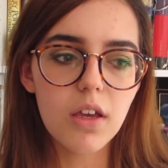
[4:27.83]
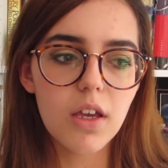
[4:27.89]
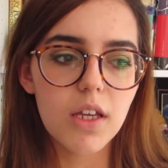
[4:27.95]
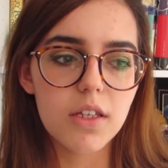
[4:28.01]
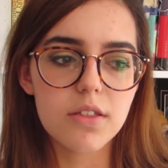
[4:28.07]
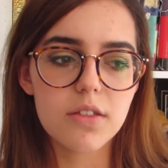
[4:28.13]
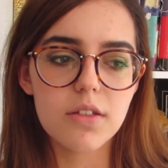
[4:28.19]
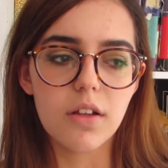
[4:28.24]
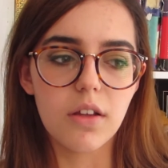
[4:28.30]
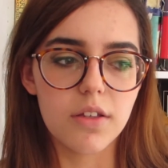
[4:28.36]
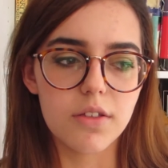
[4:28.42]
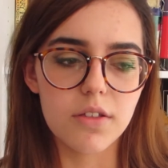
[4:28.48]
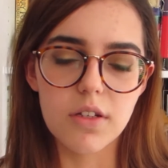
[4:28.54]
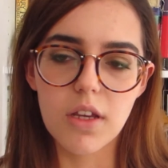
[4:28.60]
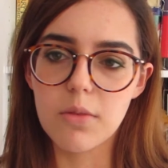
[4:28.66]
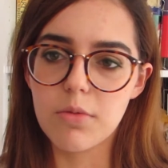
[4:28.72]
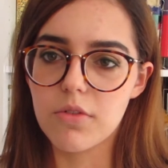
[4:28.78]
it still is
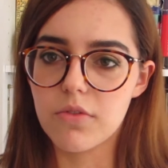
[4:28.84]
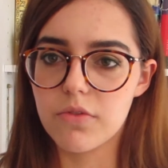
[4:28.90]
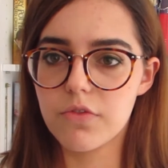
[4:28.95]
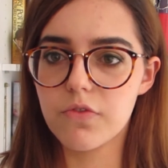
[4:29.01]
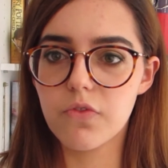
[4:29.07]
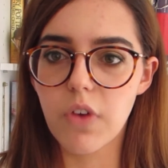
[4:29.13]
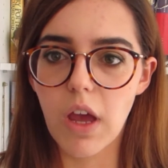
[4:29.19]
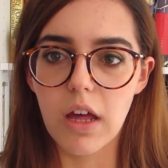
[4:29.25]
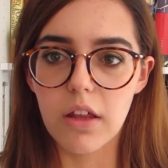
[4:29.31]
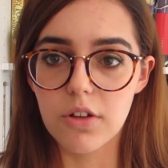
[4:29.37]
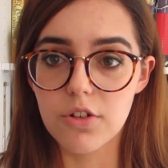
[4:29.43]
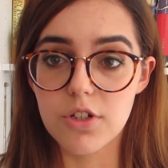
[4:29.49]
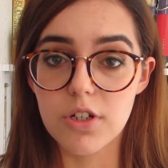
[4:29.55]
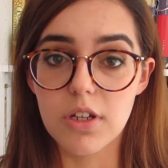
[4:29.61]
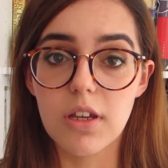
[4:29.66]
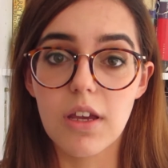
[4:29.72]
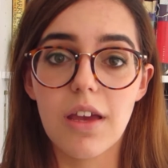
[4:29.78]
a type of
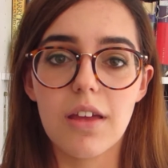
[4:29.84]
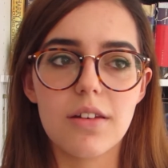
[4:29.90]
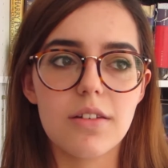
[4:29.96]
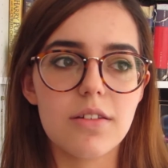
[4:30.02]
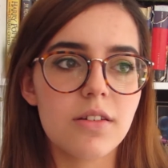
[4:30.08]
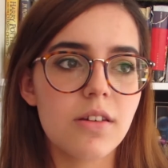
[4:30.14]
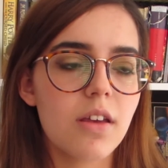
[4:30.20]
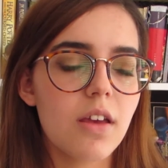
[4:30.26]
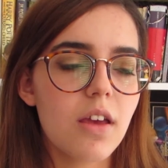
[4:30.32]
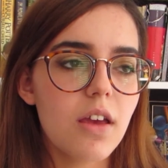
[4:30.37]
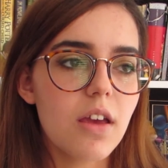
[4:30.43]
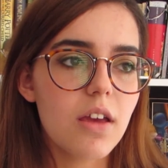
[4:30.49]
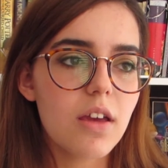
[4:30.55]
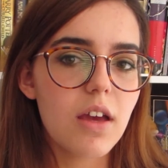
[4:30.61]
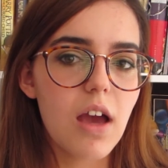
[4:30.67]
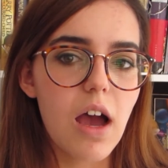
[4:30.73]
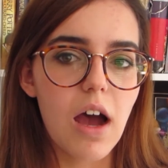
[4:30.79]
allergy, and
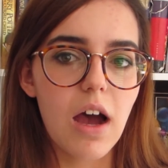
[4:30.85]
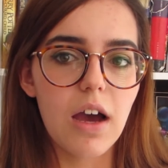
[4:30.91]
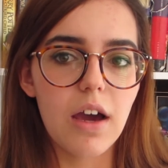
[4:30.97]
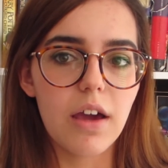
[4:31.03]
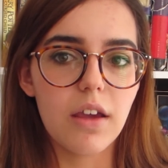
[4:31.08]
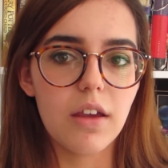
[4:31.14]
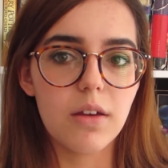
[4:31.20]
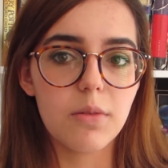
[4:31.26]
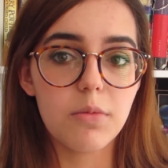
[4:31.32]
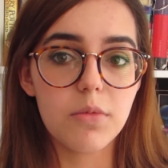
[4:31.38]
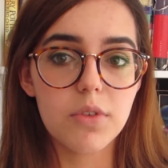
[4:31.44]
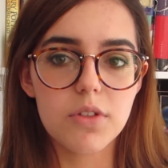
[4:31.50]
I